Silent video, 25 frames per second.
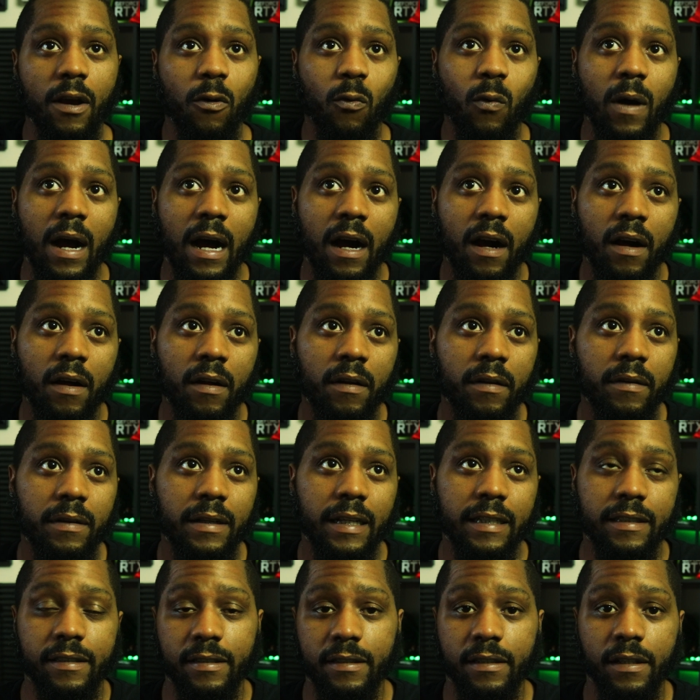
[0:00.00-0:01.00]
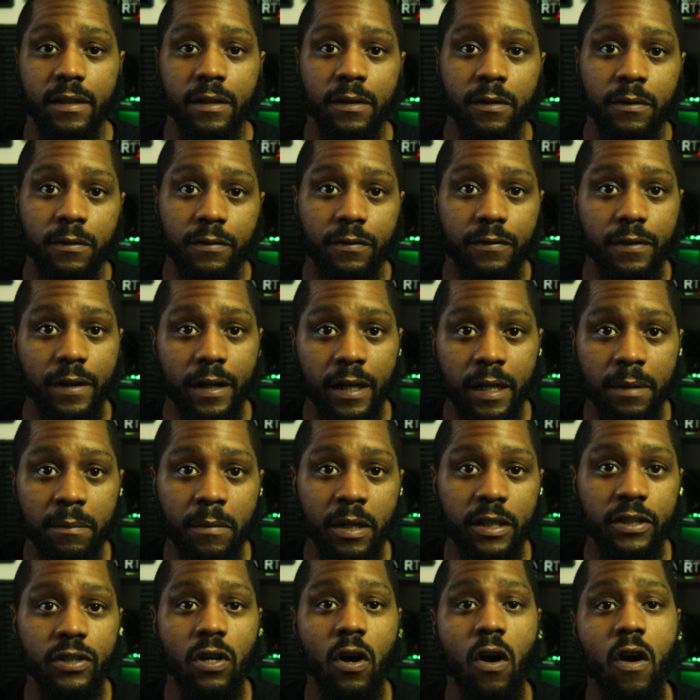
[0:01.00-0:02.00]
While it's still very
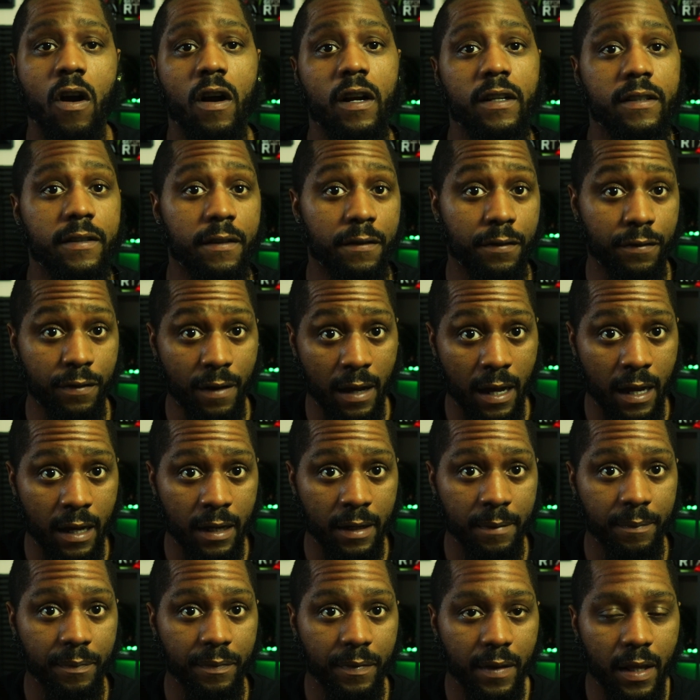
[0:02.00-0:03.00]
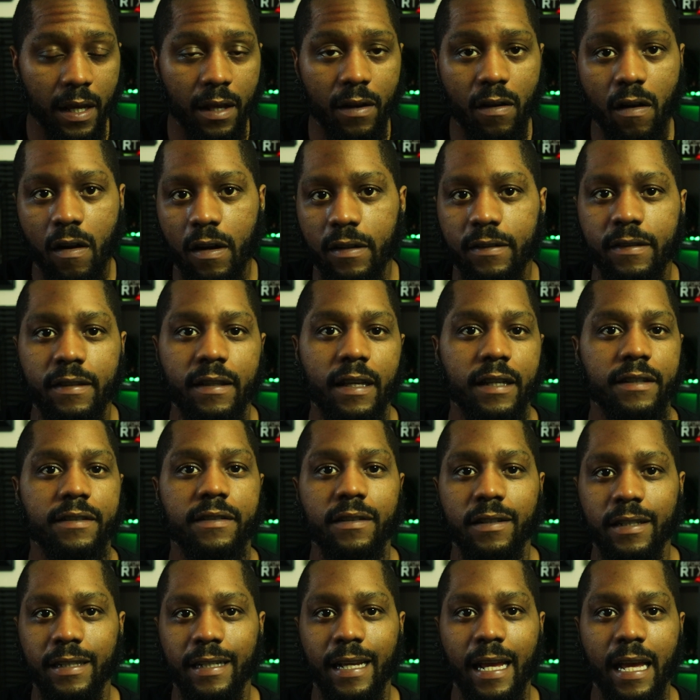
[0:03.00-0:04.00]
much hard to find an RTX
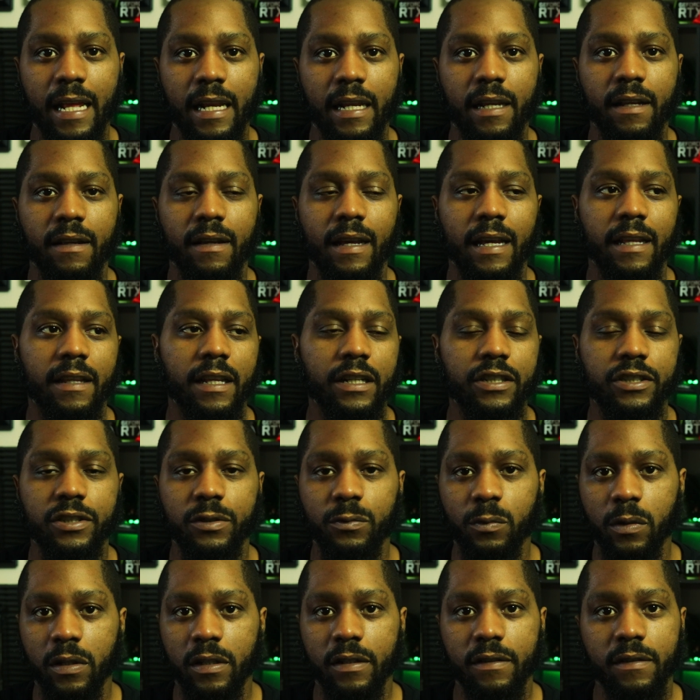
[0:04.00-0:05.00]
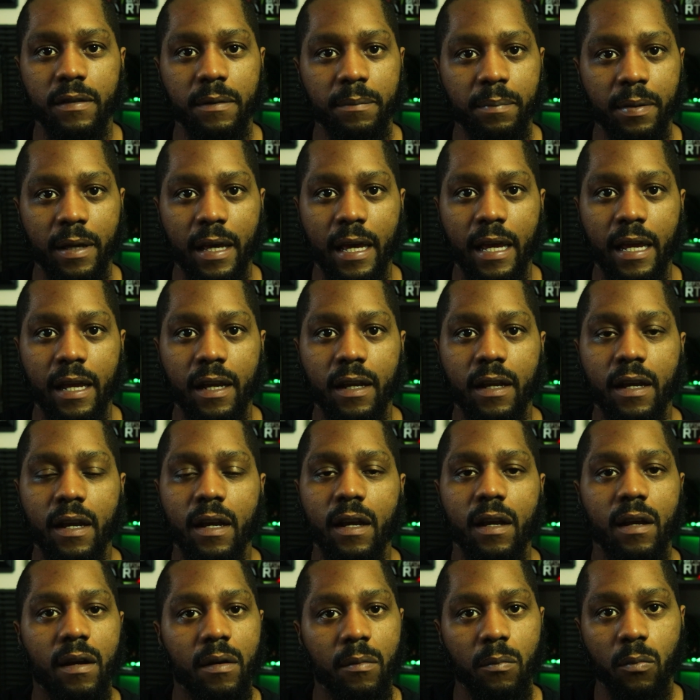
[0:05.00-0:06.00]
3080, unless you're willing to pay
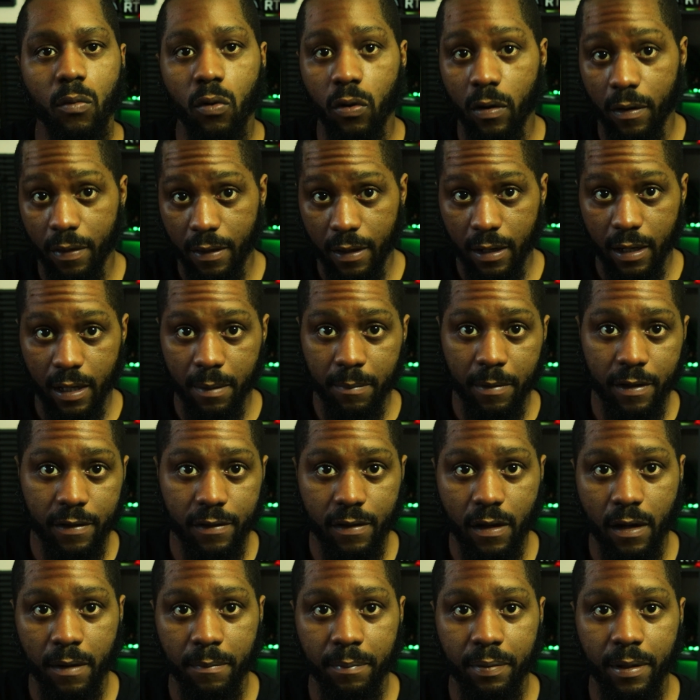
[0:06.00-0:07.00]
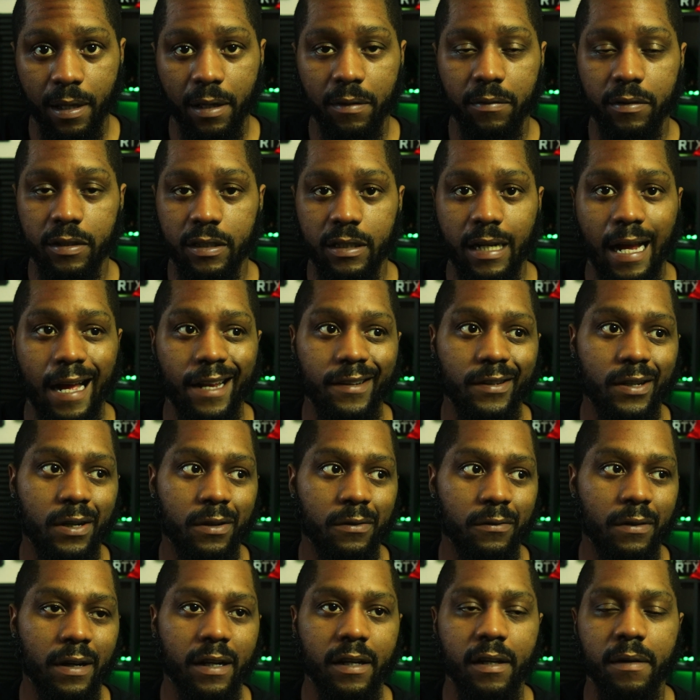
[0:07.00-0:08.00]
more than MSRP, which I
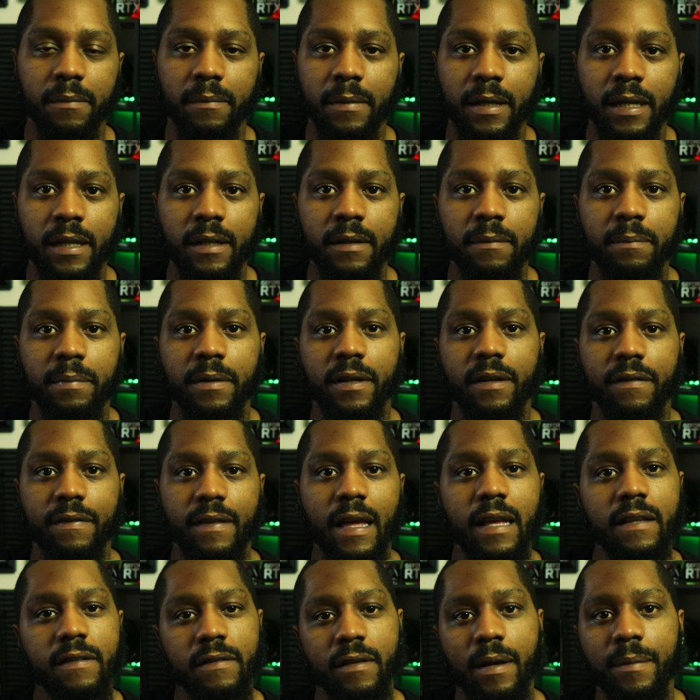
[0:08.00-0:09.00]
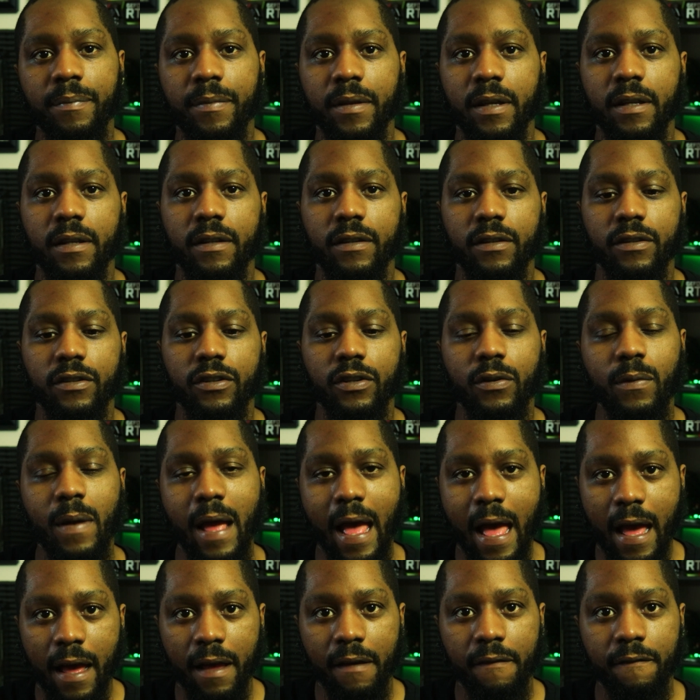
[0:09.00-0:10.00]
don't recommend. But if that's something you
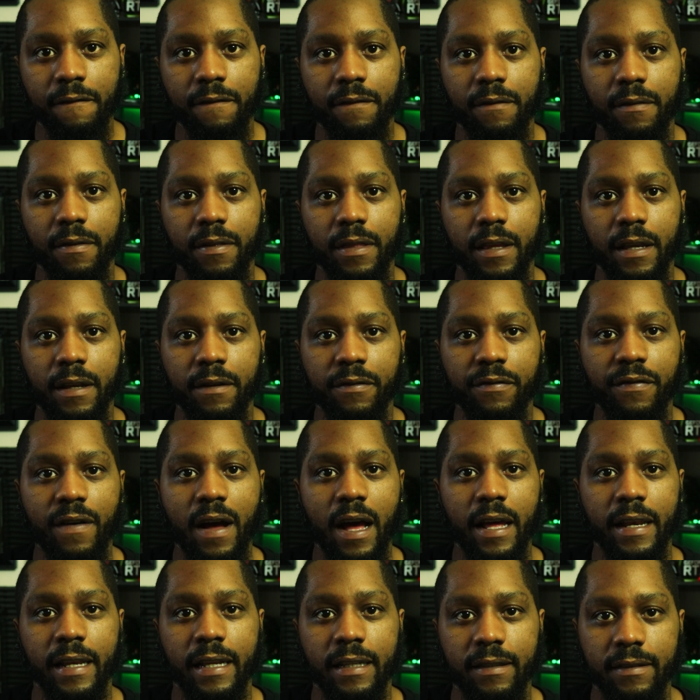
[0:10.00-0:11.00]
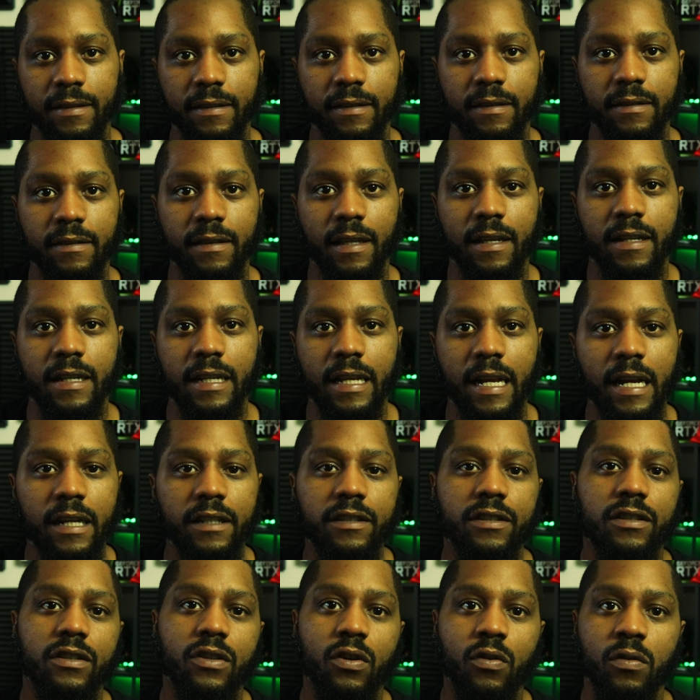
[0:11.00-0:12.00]
have the finances and the
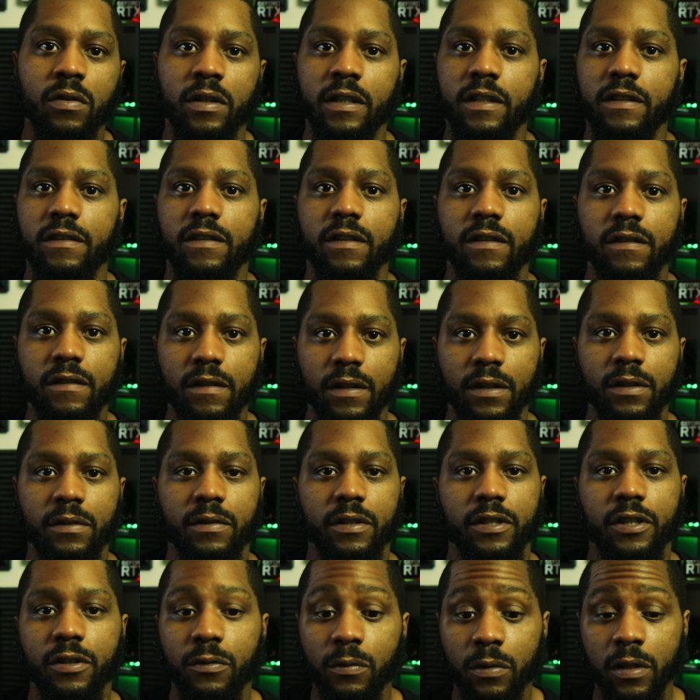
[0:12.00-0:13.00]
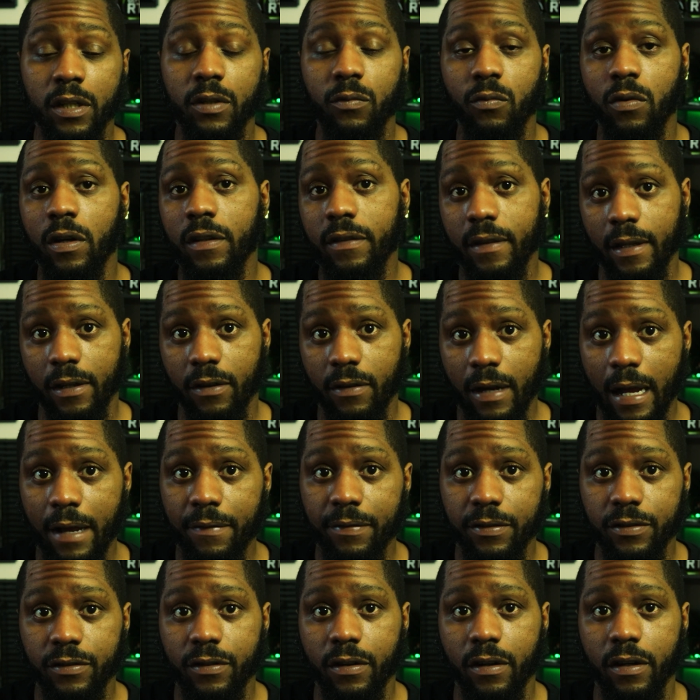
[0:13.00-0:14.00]
extra coin to do, and you really want the
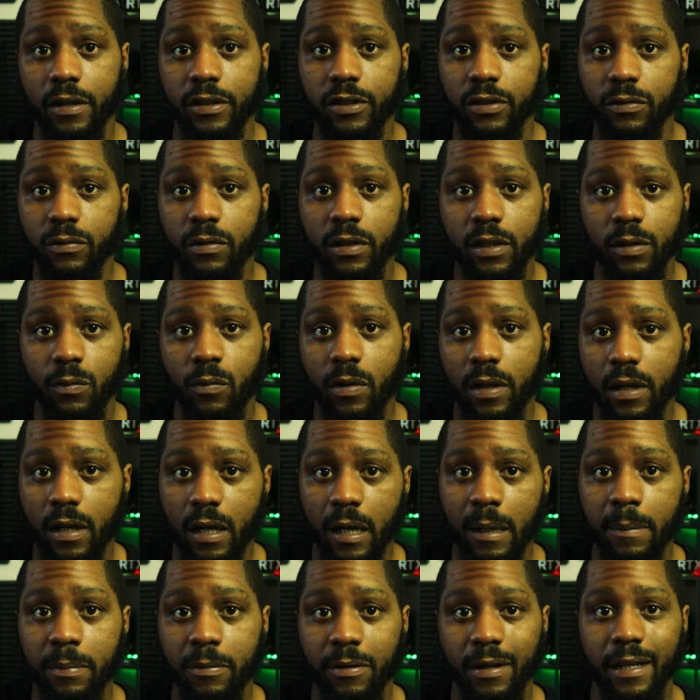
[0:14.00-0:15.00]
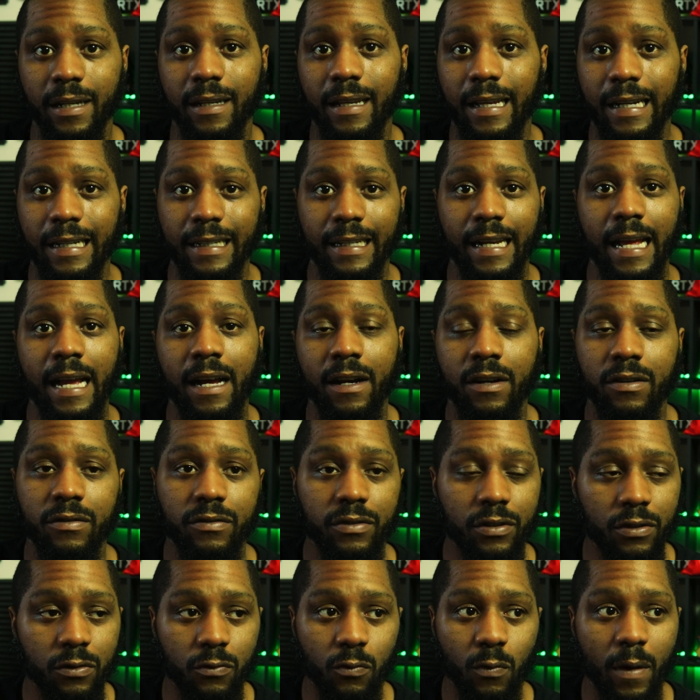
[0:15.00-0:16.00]
graphics card, you really want to upgrade, like now
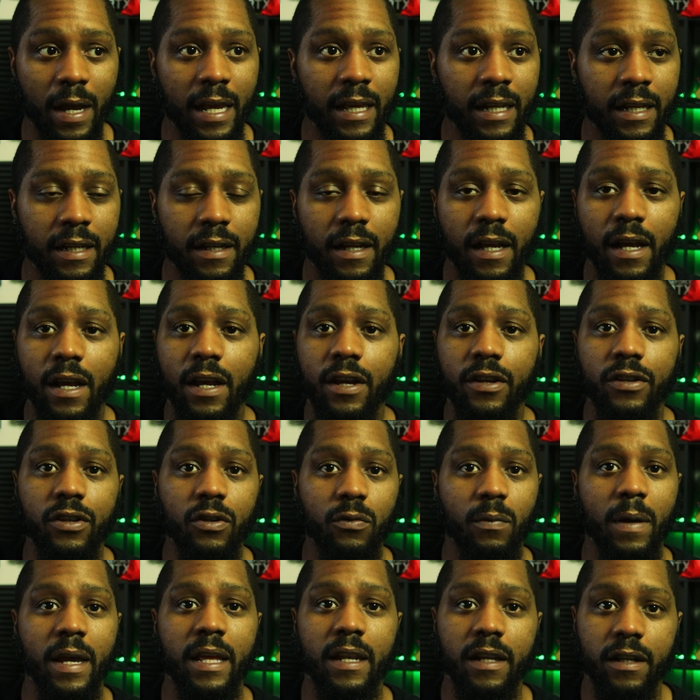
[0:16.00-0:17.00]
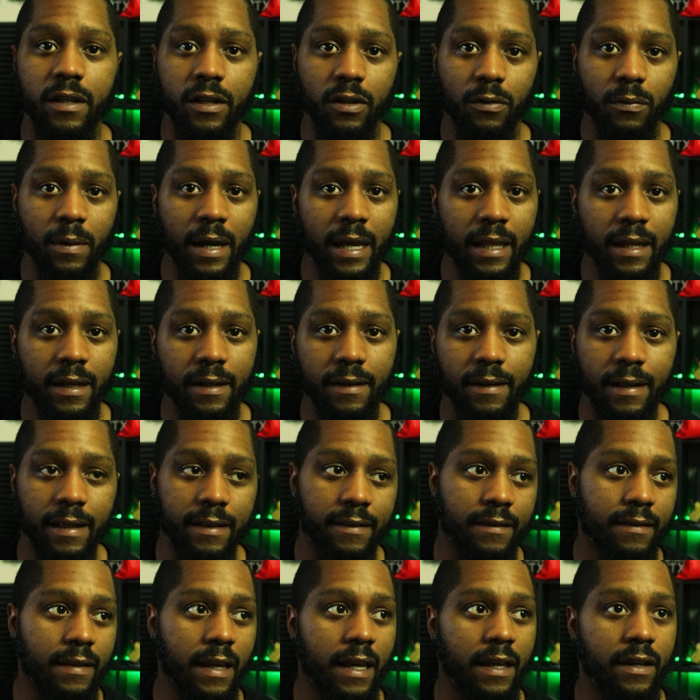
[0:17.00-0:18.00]
you waited, you waited and you waited,
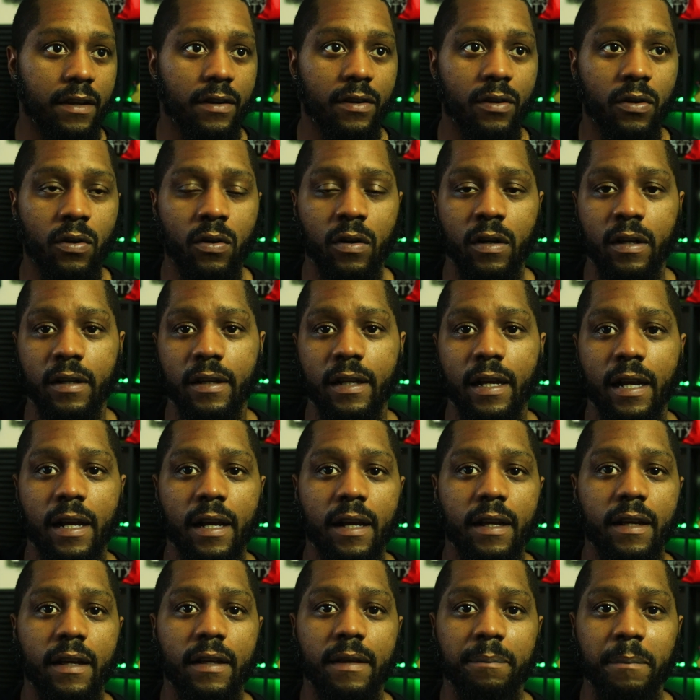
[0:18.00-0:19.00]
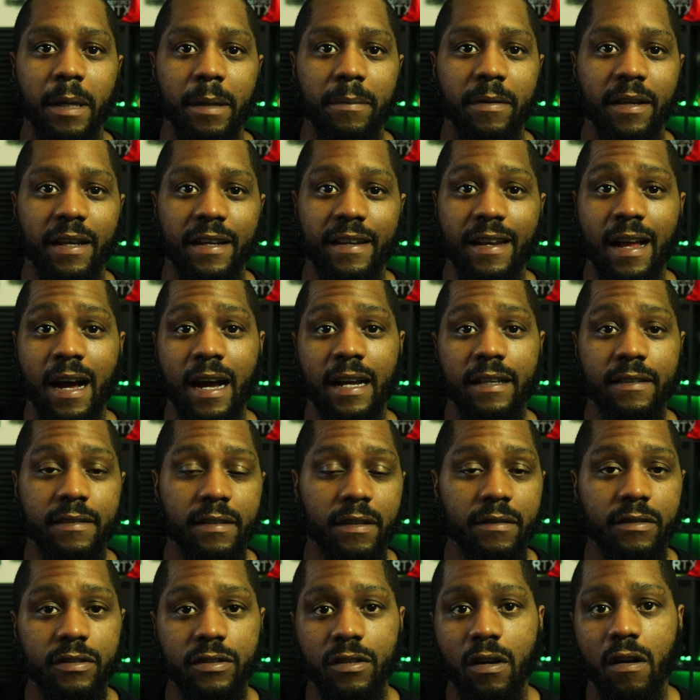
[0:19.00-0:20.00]
and say you're on maybe a 9
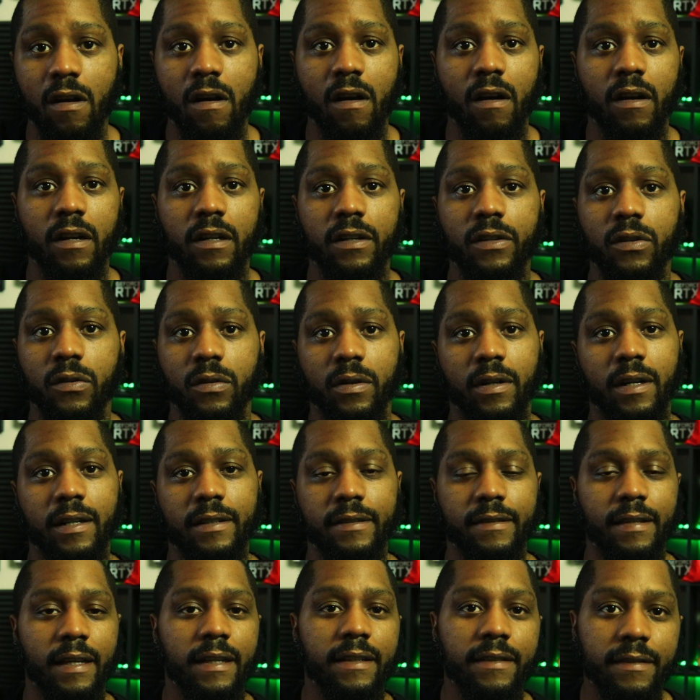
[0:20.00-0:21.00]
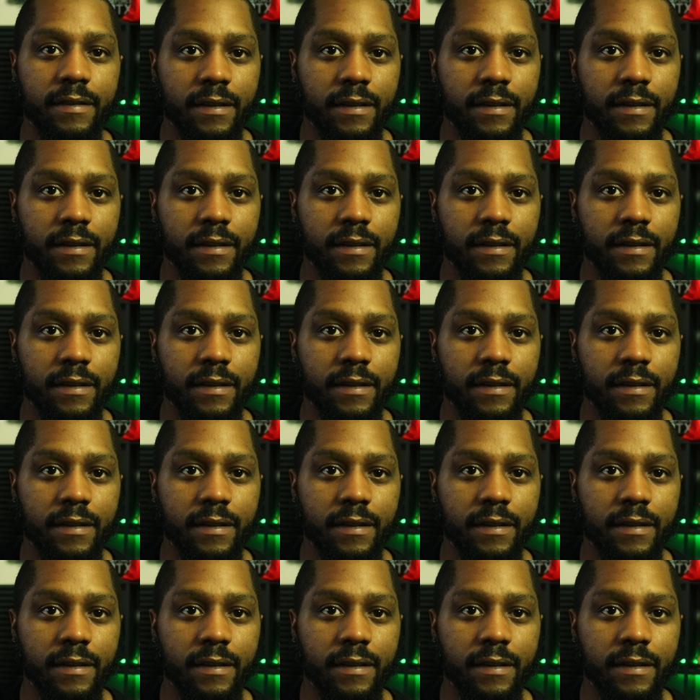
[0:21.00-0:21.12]
series card or a 10